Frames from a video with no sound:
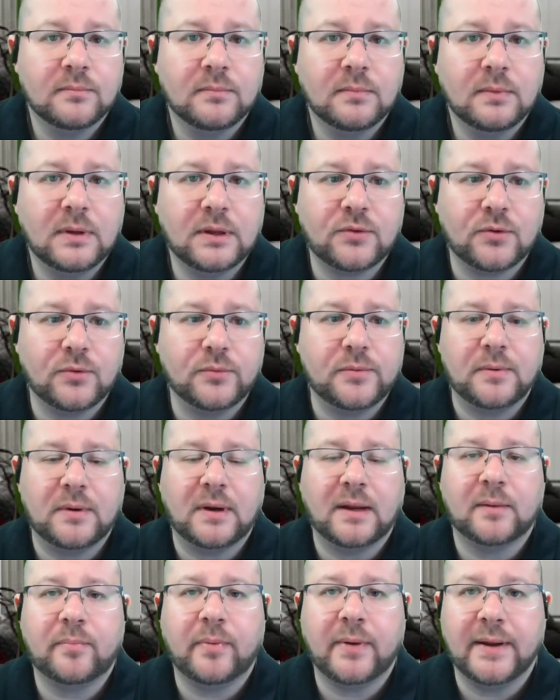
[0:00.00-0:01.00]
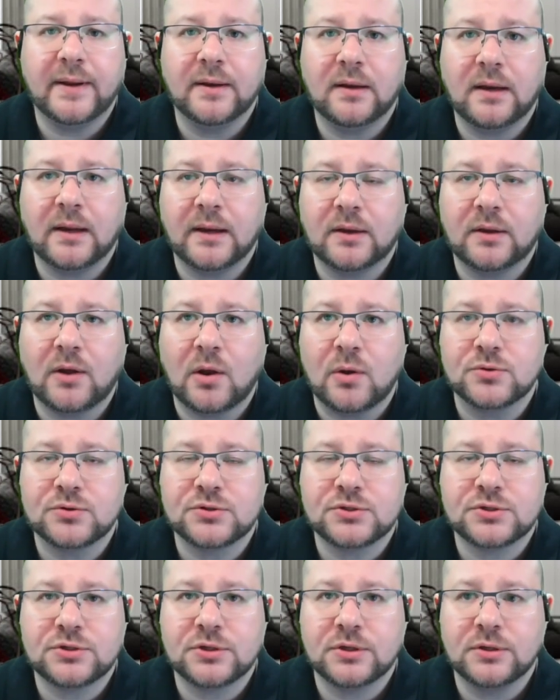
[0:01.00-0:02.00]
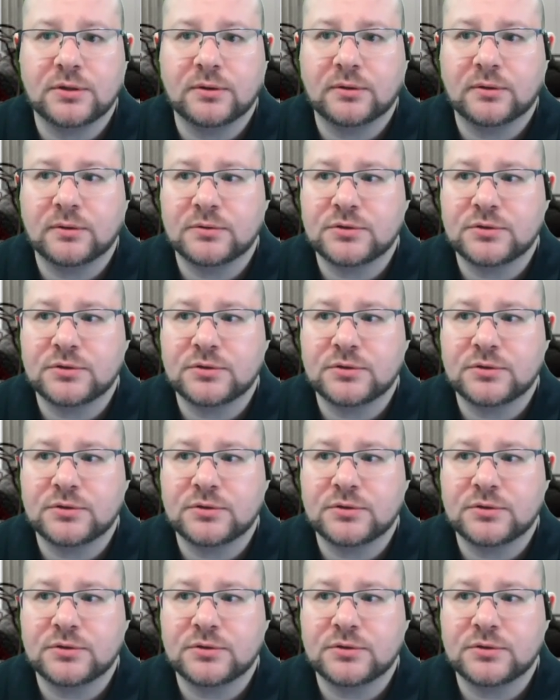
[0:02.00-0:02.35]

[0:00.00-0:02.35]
I thought we were like playing like ghosts and